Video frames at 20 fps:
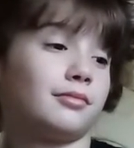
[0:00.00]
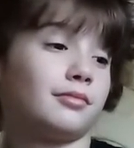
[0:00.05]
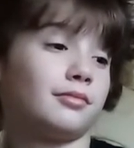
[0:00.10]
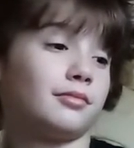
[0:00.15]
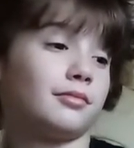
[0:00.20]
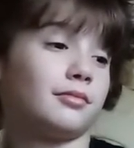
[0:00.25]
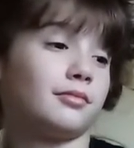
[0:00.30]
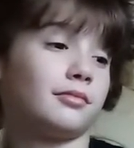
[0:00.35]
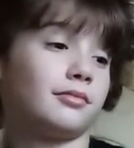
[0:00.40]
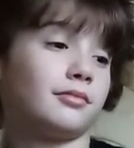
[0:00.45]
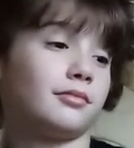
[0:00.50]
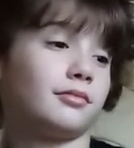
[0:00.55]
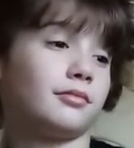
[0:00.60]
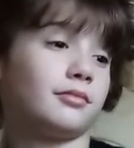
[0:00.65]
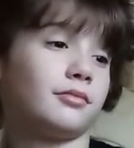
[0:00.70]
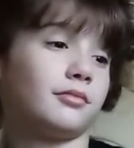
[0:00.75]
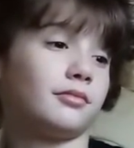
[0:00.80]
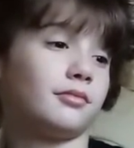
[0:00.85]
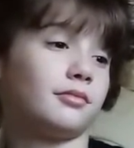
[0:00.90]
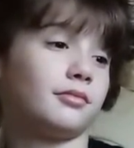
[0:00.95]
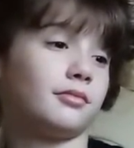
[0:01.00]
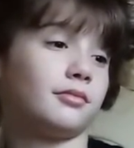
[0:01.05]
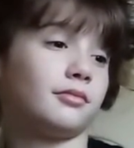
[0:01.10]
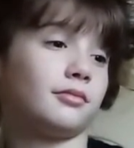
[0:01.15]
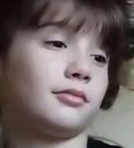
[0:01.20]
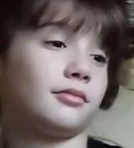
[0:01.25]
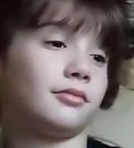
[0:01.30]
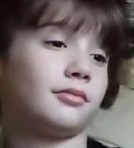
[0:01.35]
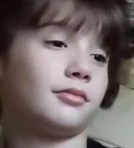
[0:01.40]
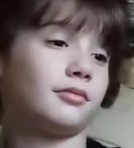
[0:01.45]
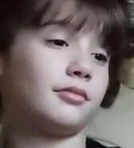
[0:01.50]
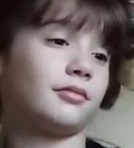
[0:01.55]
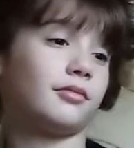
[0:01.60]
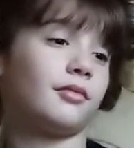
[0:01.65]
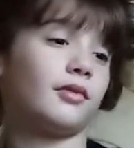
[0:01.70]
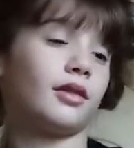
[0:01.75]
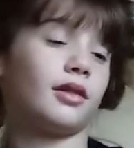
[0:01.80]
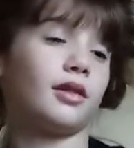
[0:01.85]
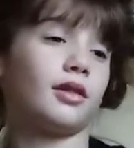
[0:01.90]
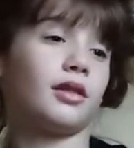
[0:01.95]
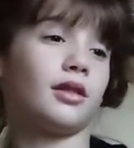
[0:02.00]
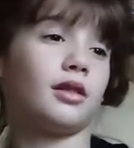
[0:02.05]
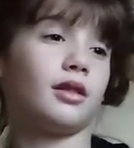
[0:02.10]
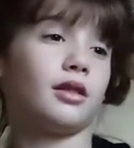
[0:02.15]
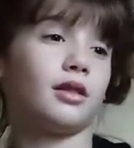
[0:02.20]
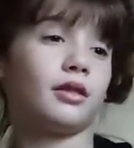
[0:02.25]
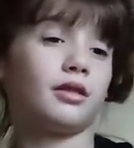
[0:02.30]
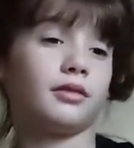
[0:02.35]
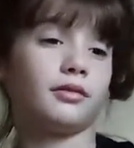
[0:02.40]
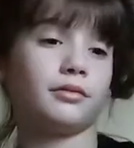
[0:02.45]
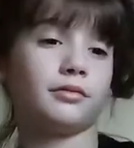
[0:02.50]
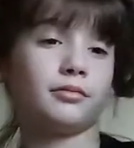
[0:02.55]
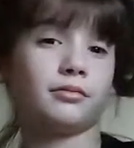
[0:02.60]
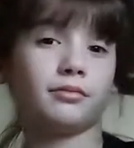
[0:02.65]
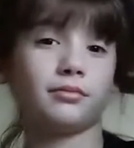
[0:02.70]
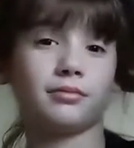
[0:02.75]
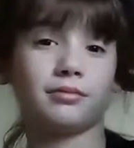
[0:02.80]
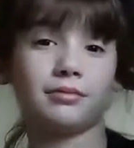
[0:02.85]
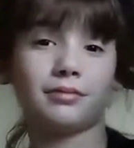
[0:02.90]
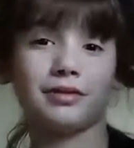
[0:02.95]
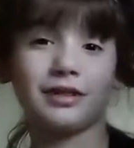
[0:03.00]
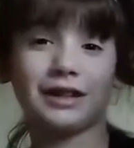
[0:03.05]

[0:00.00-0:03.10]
The person shown says nothing.